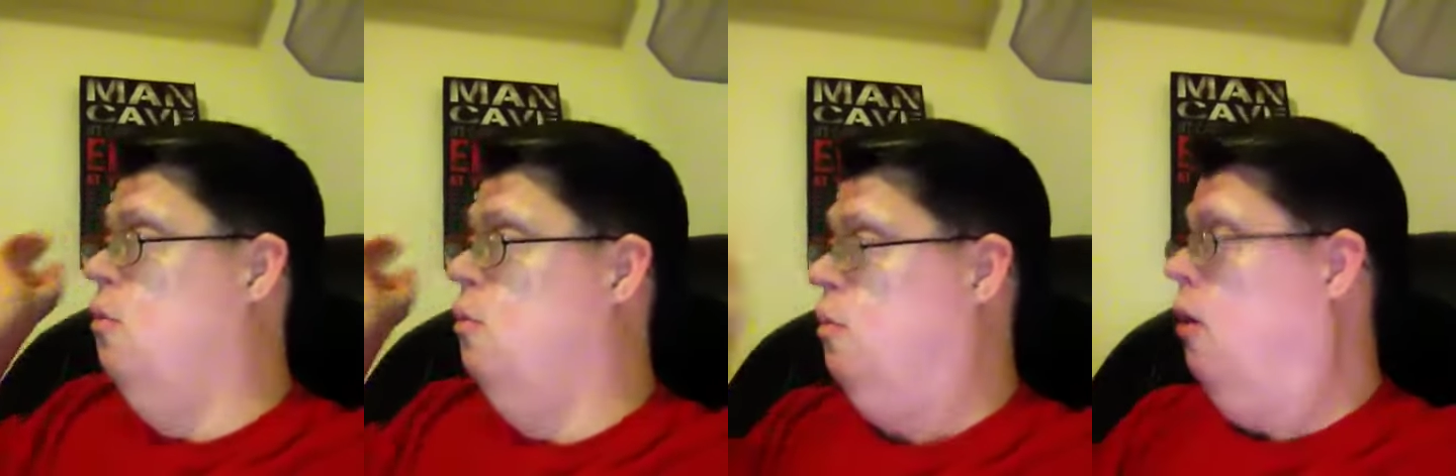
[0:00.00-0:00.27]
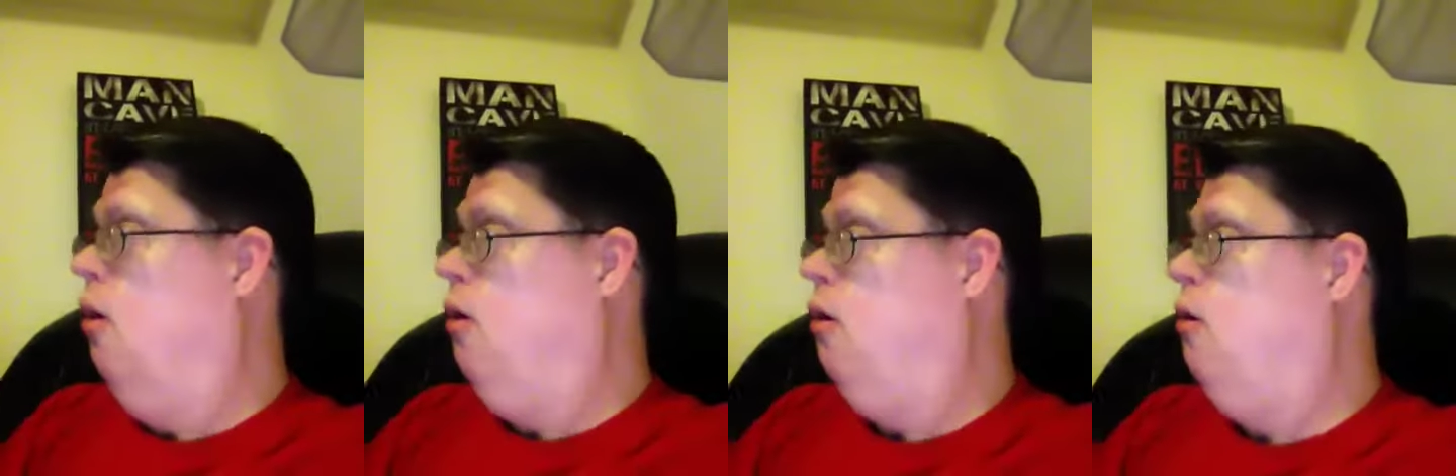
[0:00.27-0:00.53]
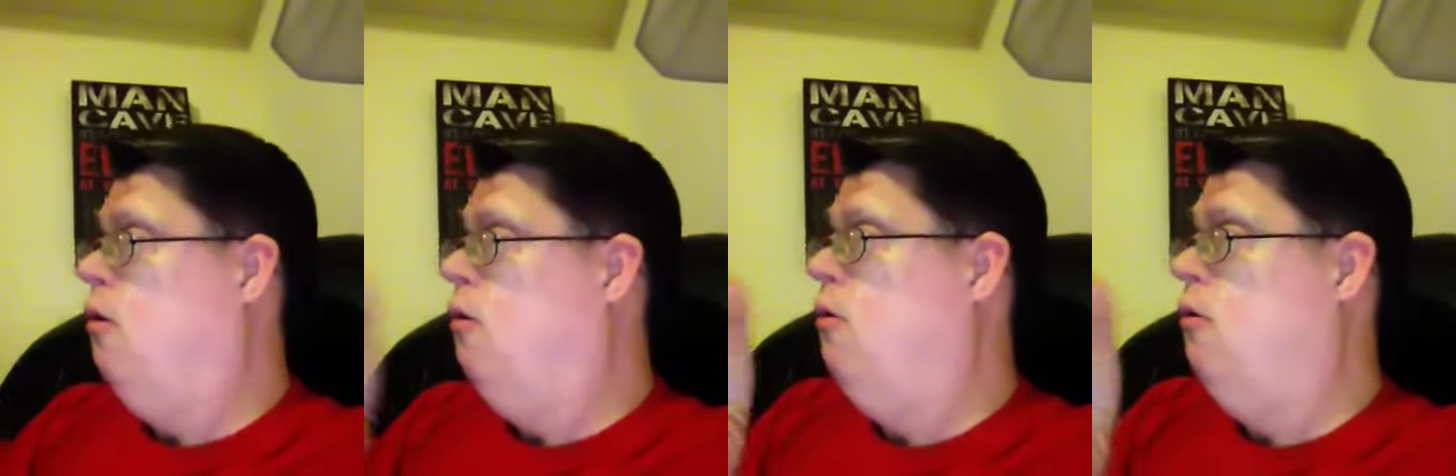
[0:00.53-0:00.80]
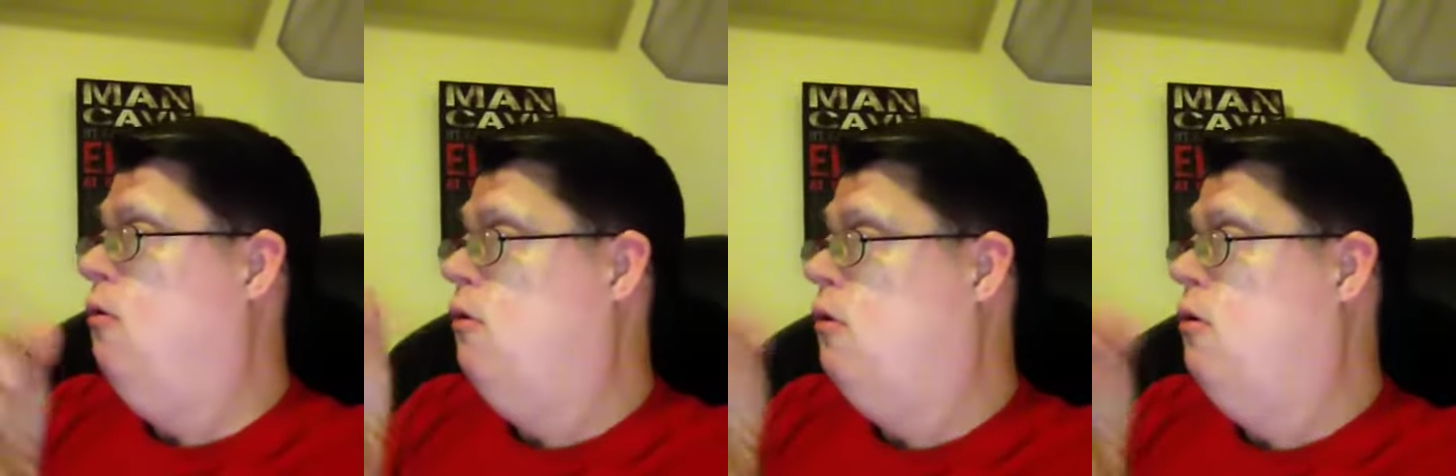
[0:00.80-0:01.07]

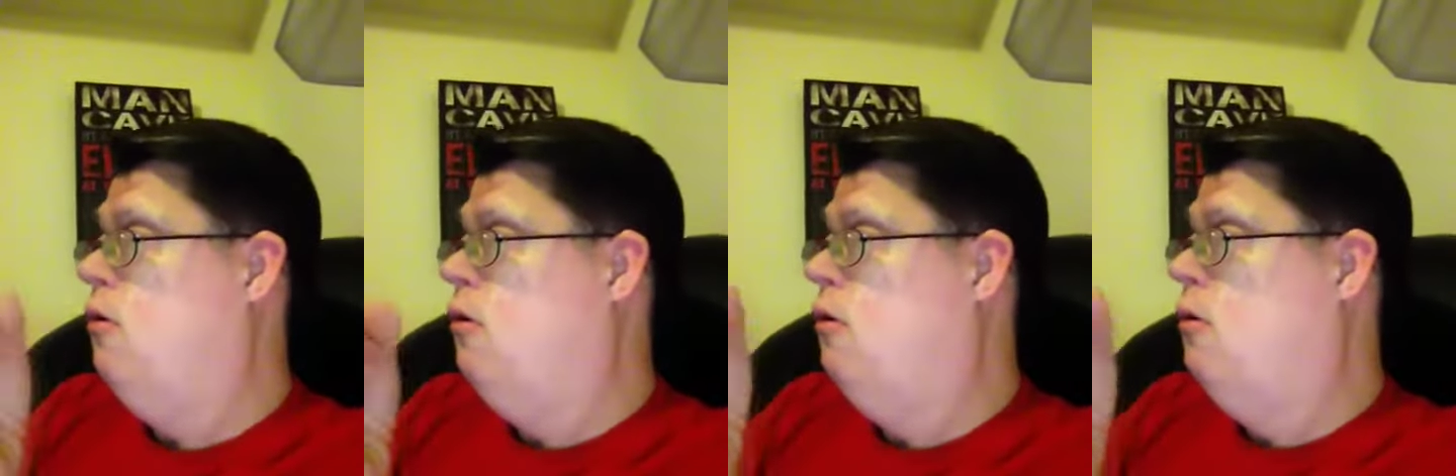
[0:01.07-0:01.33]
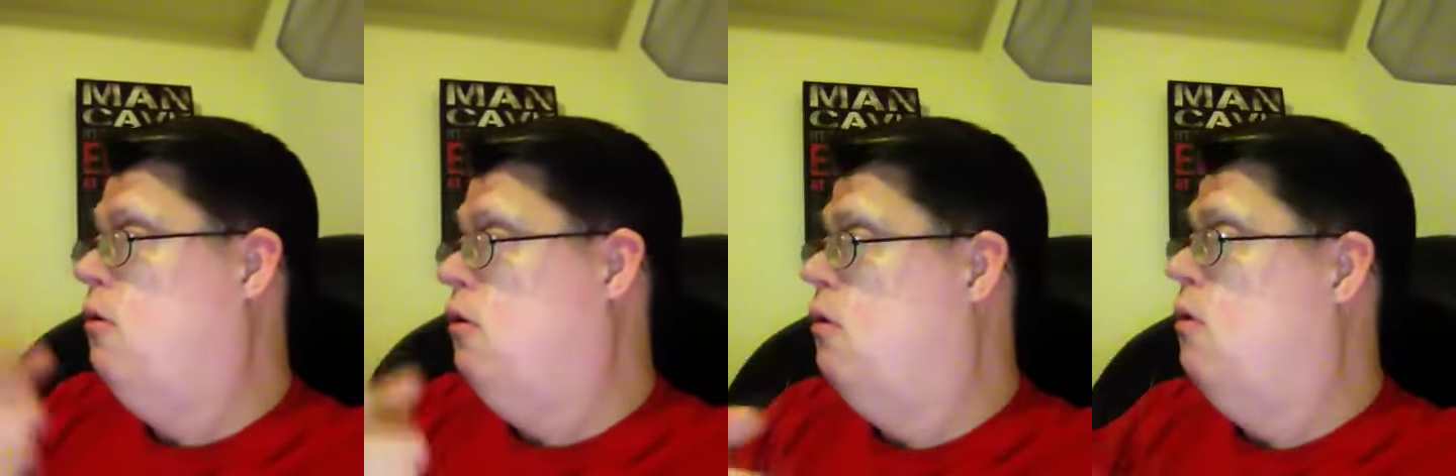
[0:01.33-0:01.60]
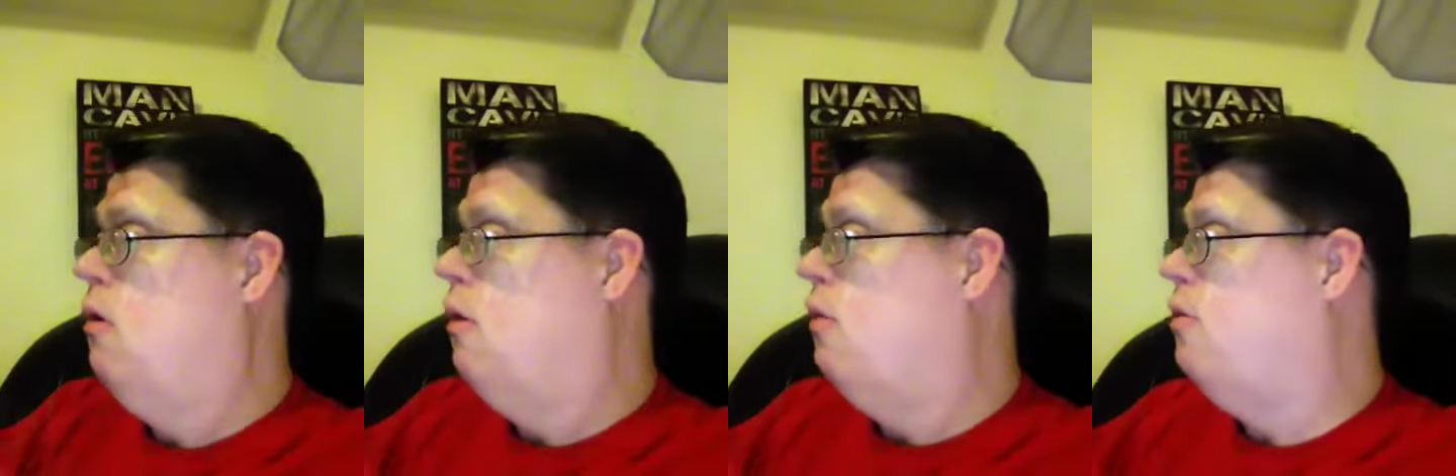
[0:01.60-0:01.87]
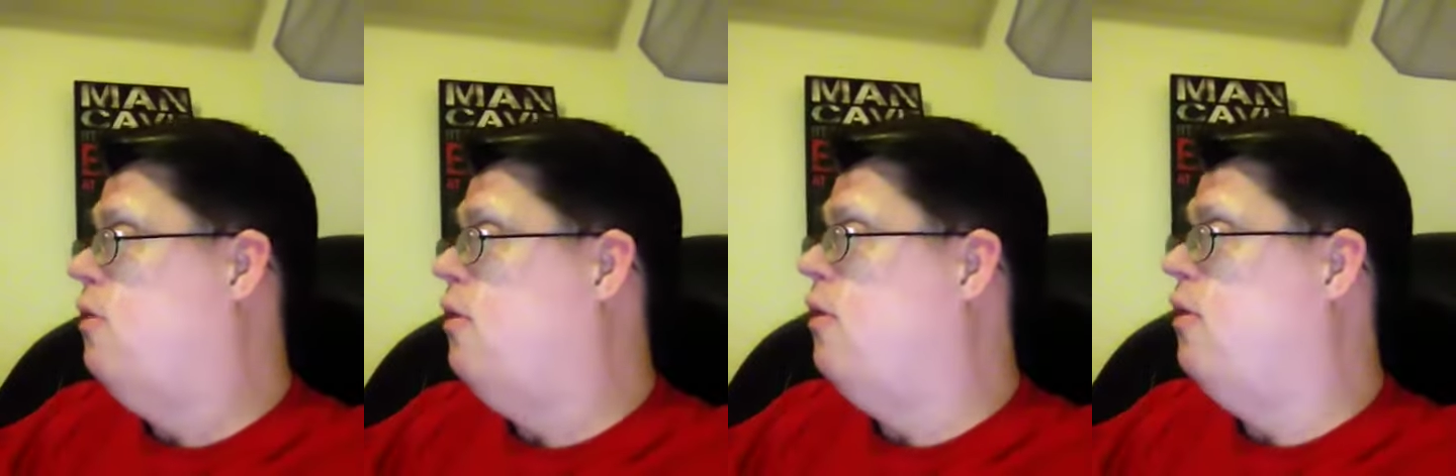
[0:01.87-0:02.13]
Bong.
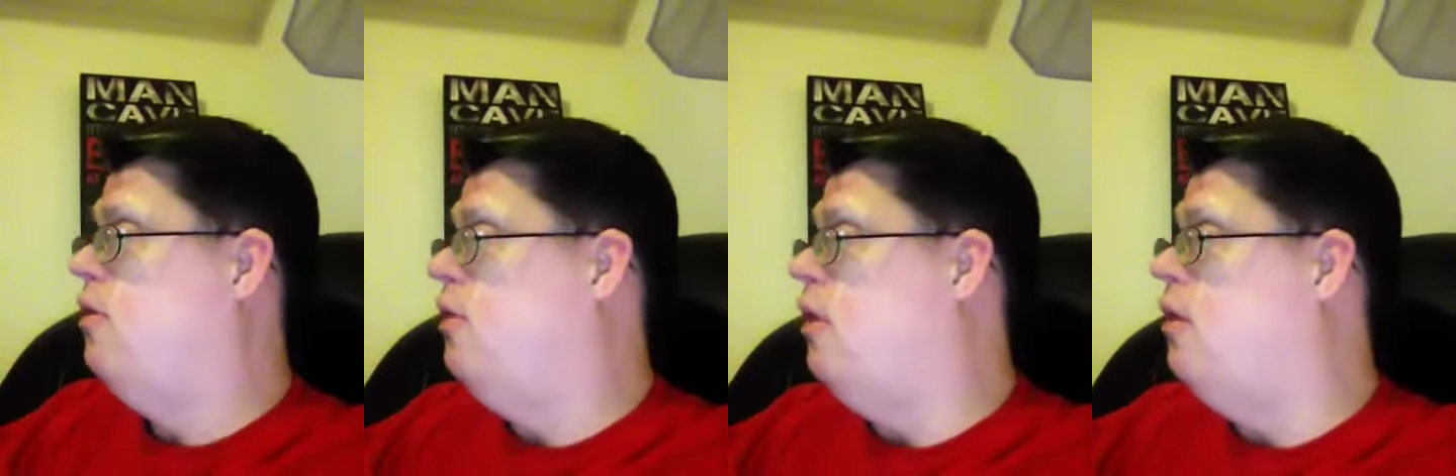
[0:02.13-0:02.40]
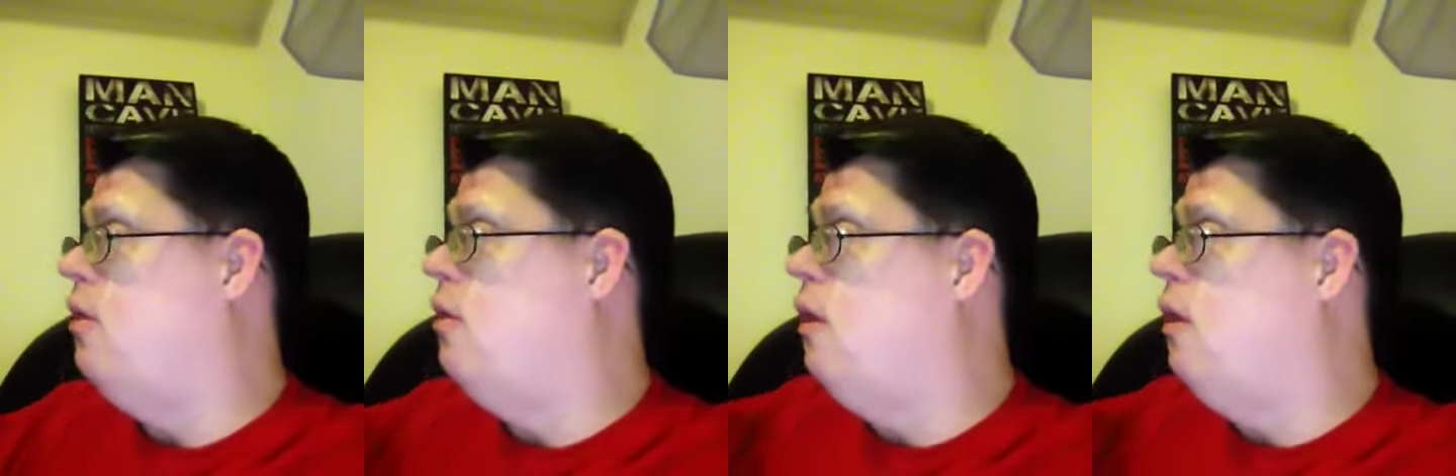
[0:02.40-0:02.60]
Then